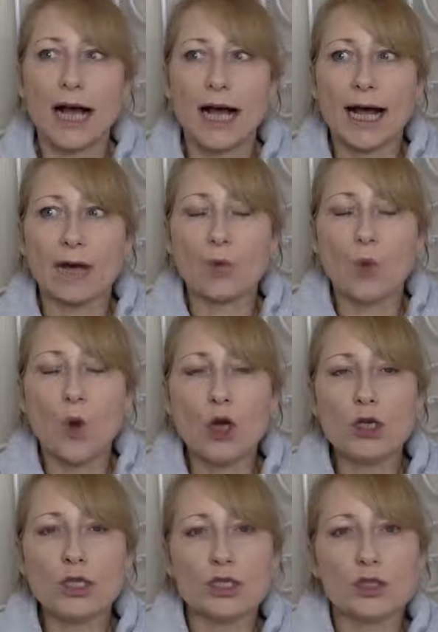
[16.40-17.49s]
And I
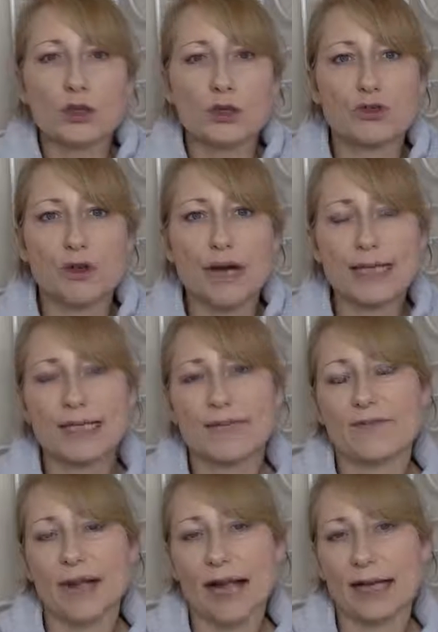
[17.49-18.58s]
wanted to address the
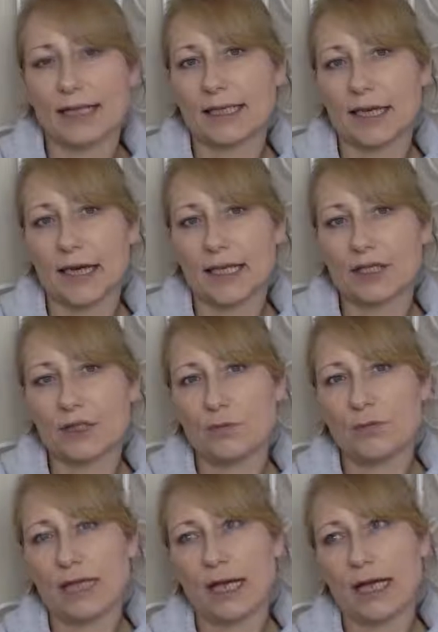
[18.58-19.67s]
fact that
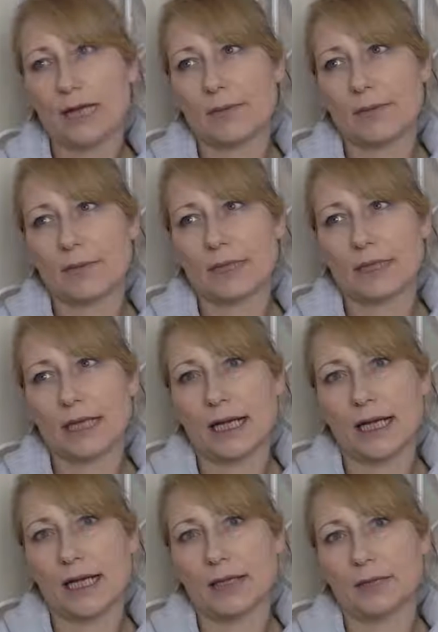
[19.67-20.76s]
sometimes
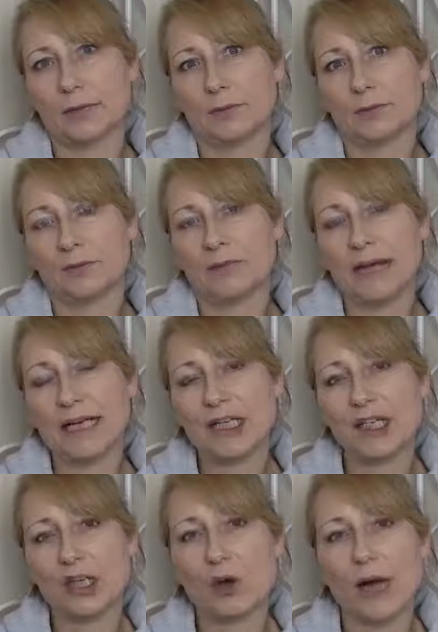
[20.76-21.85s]
um,
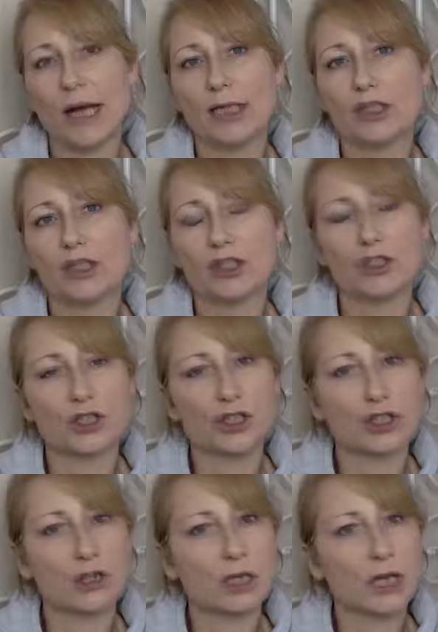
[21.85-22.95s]
managing your energy
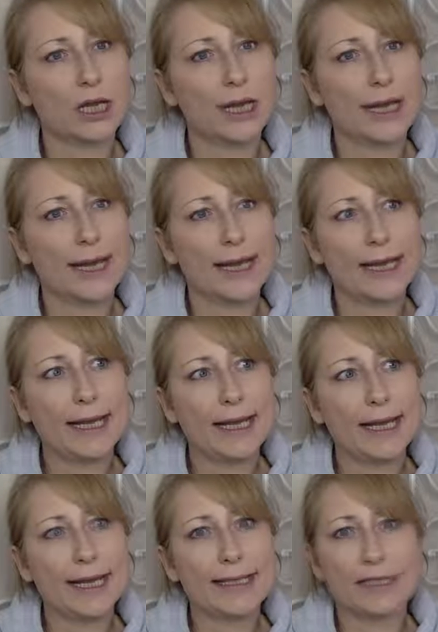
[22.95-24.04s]
just
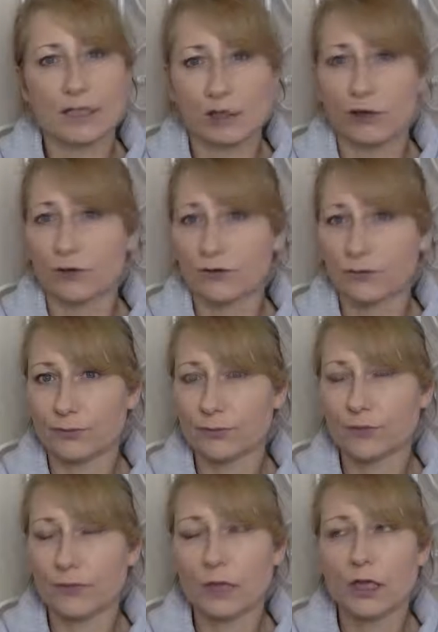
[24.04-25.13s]
isn't enough.
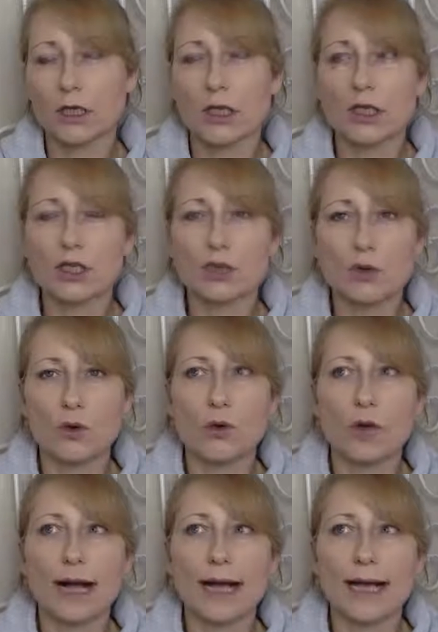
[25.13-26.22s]

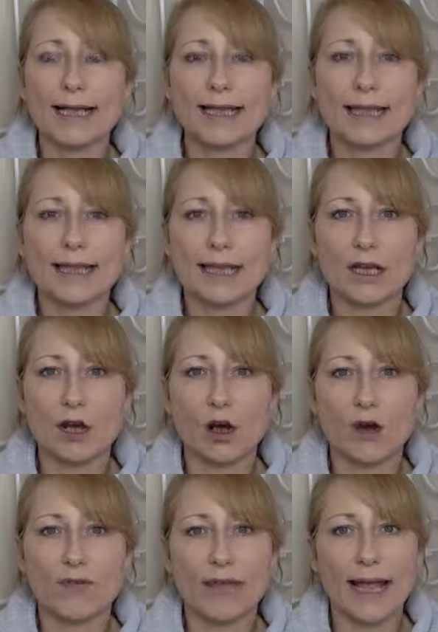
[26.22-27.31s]
So I think
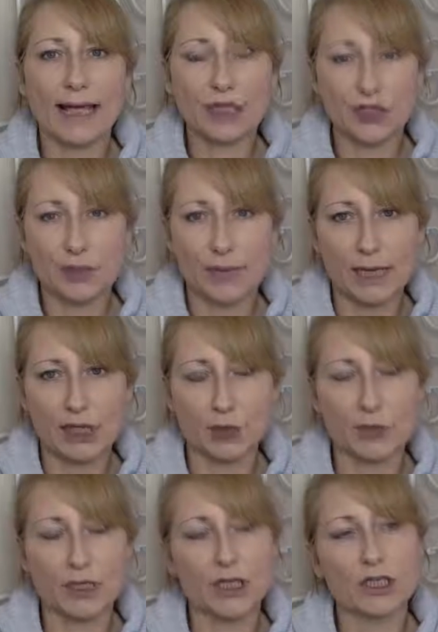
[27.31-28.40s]
of energy
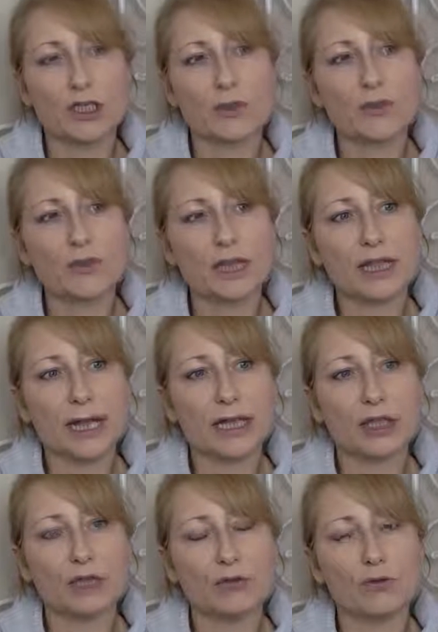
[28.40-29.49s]
management as something that
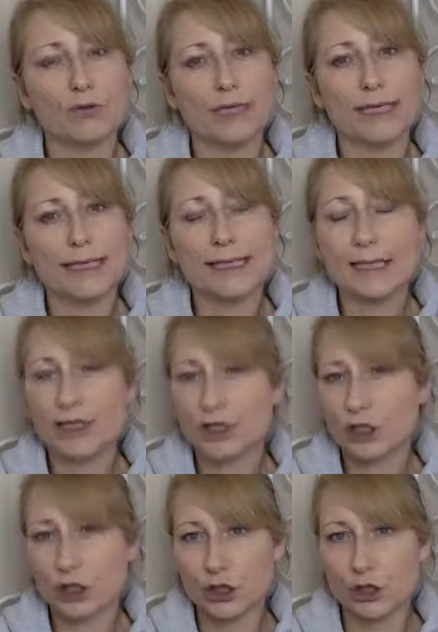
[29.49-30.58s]
you need
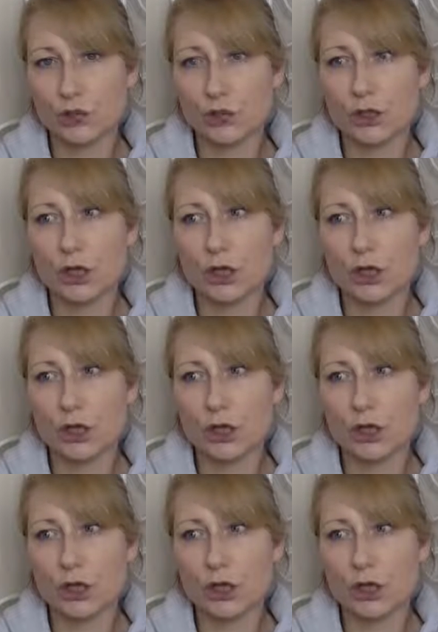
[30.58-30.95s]
to do